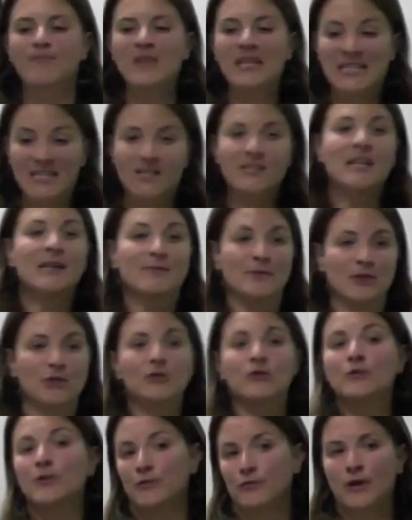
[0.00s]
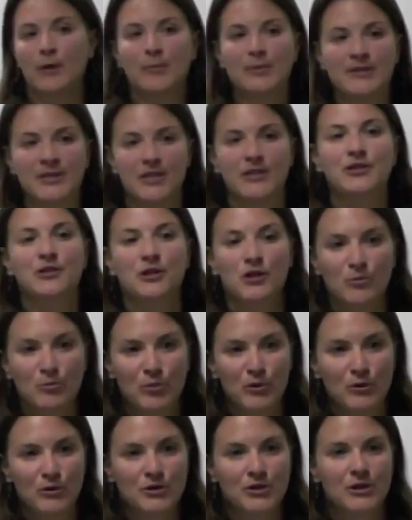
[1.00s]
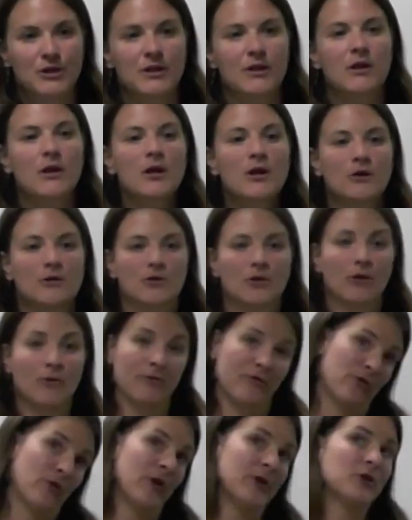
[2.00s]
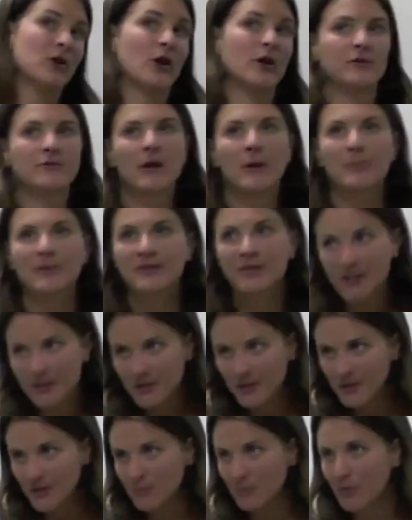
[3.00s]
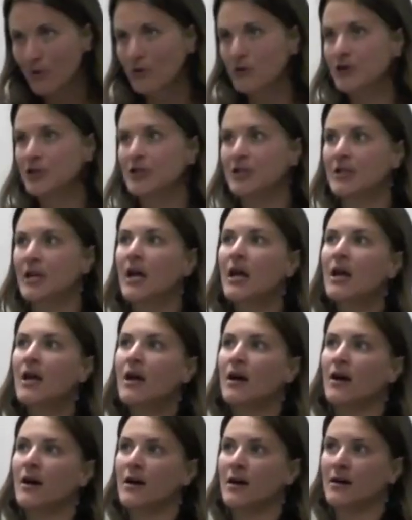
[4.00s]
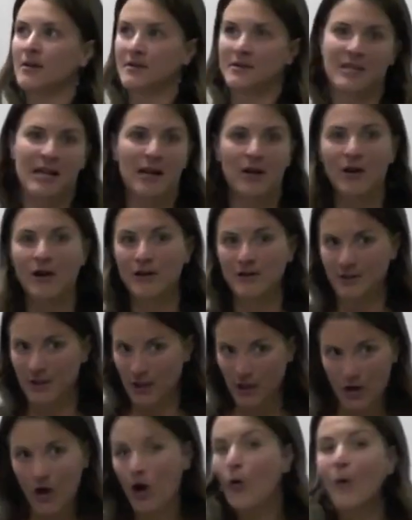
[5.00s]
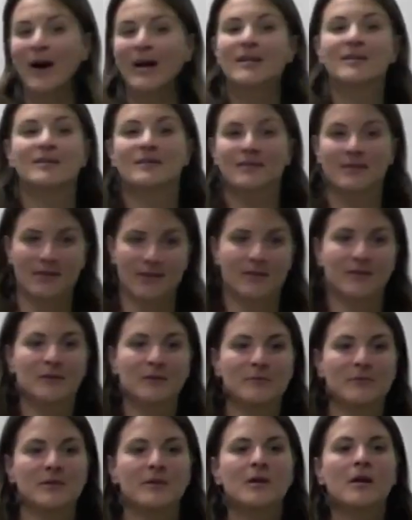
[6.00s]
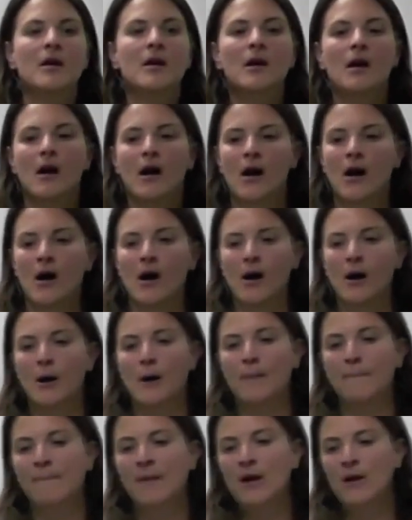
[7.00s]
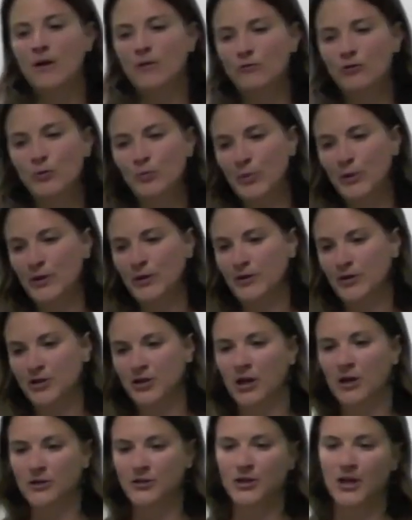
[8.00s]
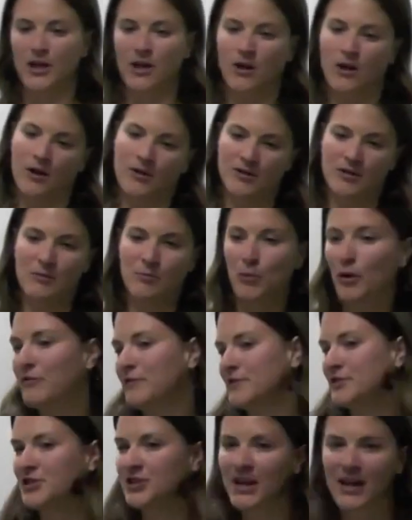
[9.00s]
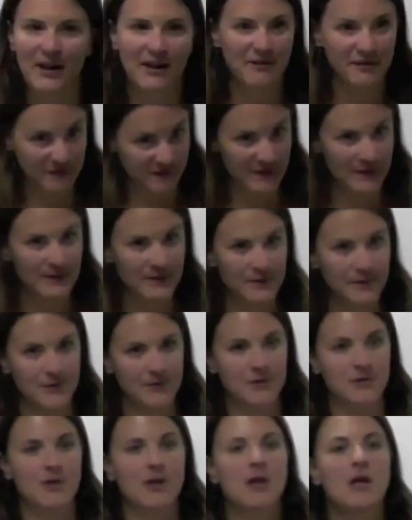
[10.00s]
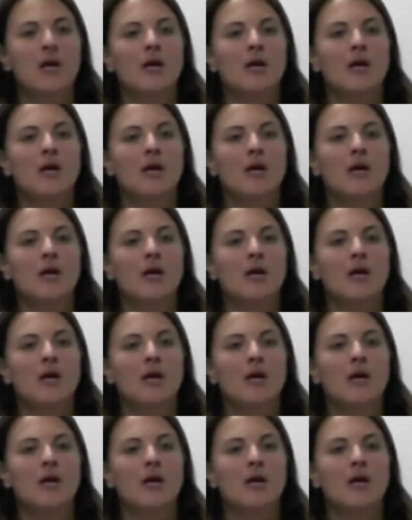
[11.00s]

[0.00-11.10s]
The same is true with repetition compulsion. So Freud called it repetition compulsion. Stan calls it coex systems. Rupert Sheldrake calls it morphogenetic fields.